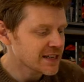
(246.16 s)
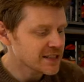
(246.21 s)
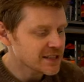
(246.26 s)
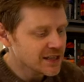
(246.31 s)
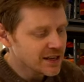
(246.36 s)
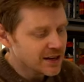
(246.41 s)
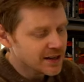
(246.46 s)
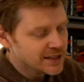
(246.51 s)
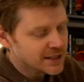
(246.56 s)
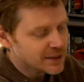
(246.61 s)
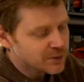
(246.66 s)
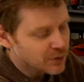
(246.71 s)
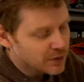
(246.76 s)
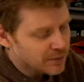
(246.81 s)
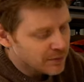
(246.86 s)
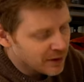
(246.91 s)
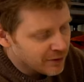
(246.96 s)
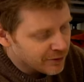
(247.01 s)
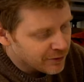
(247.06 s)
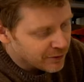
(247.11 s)
next thing I did with
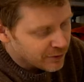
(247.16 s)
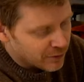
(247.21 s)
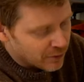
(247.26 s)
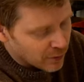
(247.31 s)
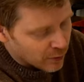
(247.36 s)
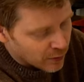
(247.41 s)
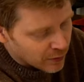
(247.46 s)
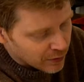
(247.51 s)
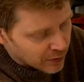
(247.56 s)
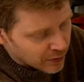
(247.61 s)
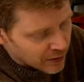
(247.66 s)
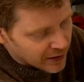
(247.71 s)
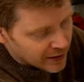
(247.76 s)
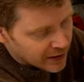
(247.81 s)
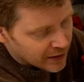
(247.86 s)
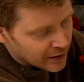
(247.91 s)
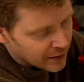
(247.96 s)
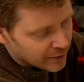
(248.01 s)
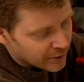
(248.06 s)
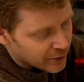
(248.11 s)

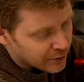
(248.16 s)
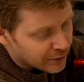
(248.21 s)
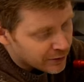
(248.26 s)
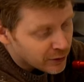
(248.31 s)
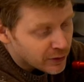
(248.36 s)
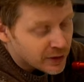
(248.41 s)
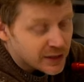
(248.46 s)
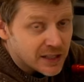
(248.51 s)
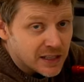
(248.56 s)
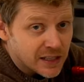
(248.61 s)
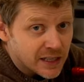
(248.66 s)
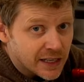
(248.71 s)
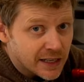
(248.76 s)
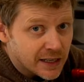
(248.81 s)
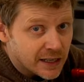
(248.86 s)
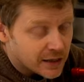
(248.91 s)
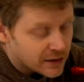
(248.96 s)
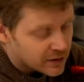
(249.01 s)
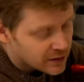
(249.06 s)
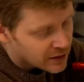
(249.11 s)
the focuser
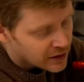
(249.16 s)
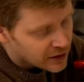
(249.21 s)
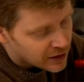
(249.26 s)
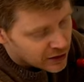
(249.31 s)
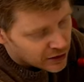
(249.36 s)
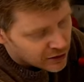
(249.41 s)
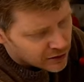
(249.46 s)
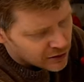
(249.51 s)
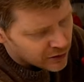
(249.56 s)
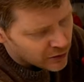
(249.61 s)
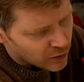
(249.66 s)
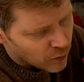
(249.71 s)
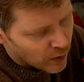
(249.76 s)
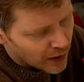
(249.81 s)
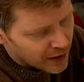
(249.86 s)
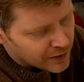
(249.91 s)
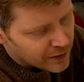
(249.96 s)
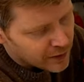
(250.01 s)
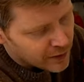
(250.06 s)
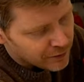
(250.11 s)
here, so the
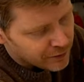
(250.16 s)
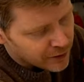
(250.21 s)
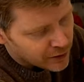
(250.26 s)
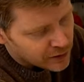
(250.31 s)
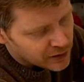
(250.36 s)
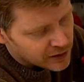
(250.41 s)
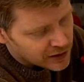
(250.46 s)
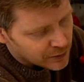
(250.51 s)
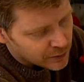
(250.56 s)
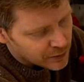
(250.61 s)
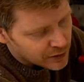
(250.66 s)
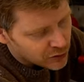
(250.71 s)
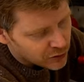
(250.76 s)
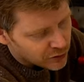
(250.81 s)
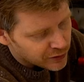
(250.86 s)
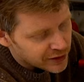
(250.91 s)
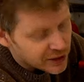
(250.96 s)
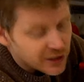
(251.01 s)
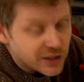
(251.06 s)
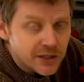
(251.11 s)
way that the focuser was
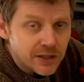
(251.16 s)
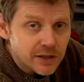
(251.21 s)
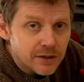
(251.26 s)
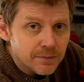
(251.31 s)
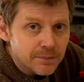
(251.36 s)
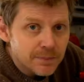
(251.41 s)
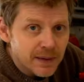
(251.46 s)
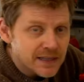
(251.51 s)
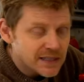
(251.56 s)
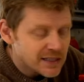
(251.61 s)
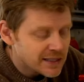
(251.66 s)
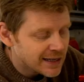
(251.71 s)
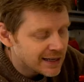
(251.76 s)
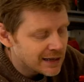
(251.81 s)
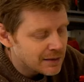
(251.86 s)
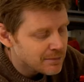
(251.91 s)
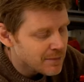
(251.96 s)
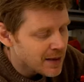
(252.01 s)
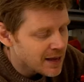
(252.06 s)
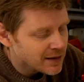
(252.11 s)
oriented
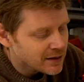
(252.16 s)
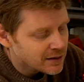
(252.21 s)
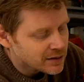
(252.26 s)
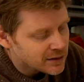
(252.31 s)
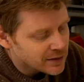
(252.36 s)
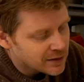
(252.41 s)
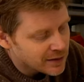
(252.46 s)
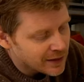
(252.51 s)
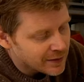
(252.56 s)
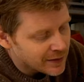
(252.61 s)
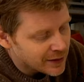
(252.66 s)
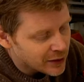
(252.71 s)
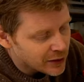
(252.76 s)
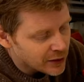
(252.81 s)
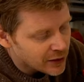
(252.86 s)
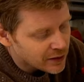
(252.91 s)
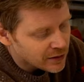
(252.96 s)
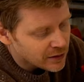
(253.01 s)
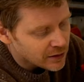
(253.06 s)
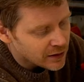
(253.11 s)
basically meant that
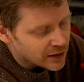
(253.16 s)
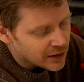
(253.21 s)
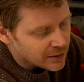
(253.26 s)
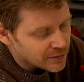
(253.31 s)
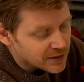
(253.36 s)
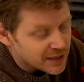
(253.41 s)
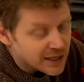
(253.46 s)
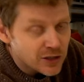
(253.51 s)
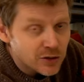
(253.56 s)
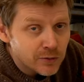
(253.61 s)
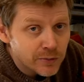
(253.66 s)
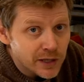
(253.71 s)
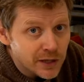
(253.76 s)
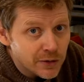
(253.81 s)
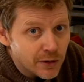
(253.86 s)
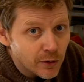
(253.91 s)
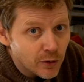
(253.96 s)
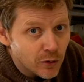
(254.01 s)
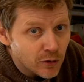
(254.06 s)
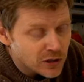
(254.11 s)
the
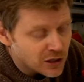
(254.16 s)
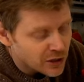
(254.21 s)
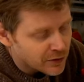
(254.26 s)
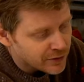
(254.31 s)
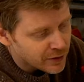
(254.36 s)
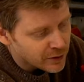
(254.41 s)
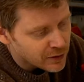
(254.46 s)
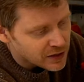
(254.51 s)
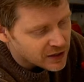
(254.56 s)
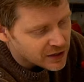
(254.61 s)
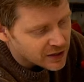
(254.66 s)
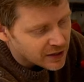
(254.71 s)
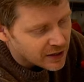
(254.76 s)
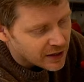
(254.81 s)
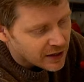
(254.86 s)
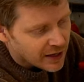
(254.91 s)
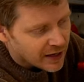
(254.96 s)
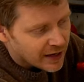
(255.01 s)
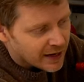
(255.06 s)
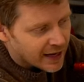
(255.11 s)
ZWO autofocuser
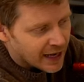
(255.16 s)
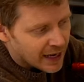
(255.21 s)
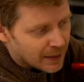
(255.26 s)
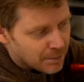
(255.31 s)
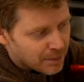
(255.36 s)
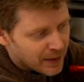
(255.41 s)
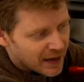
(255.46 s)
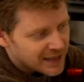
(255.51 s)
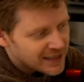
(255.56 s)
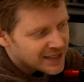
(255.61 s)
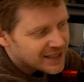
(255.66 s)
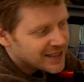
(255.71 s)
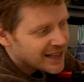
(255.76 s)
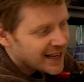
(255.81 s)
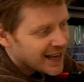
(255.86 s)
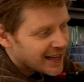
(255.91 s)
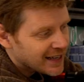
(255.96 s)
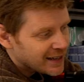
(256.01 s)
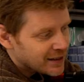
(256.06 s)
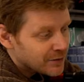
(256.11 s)
came past
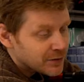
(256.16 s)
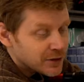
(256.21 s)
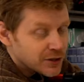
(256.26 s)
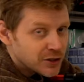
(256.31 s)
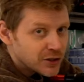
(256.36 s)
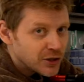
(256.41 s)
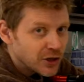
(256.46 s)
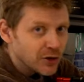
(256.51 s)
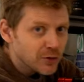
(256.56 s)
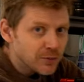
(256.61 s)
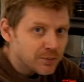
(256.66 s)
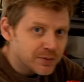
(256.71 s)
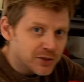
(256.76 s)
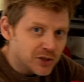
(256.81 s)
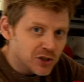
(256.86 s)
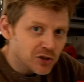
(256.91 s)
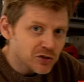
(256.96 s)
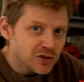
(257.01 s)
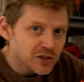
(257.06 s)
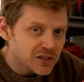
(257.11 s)
the end of the scope
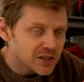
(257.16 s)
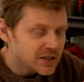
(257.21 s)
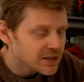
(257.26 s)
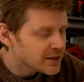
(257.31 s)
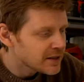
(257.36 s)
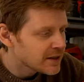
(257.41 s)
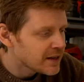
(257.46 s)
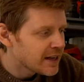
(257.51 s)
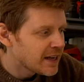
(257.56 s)
just.